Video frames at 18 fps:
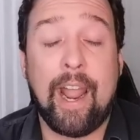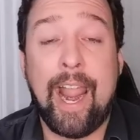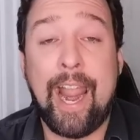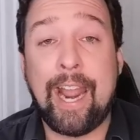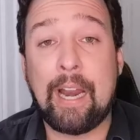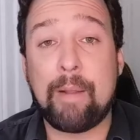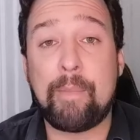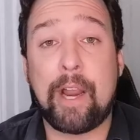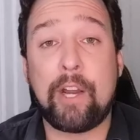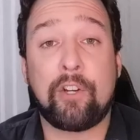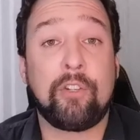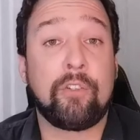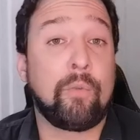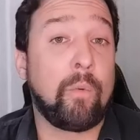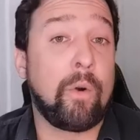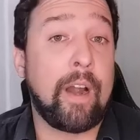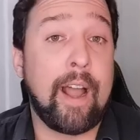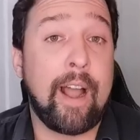
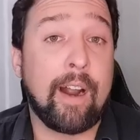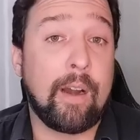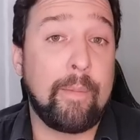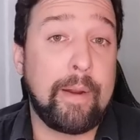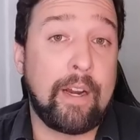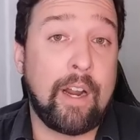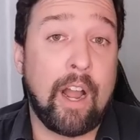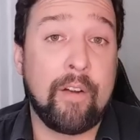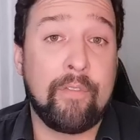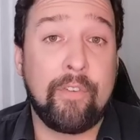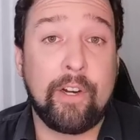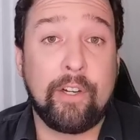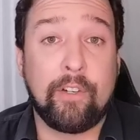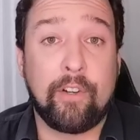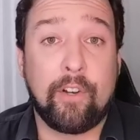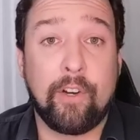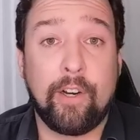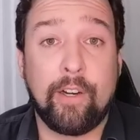Animations we're not going to be
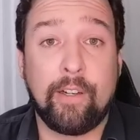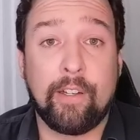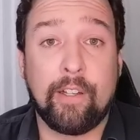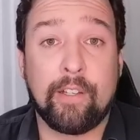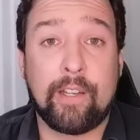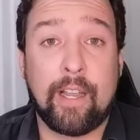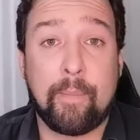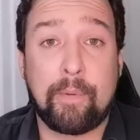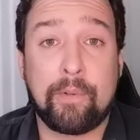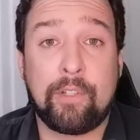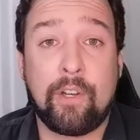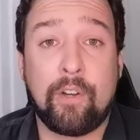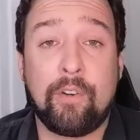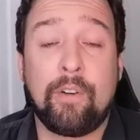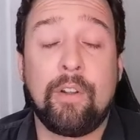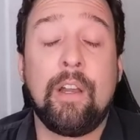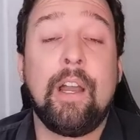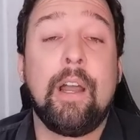covering during this
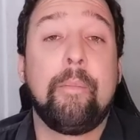episode,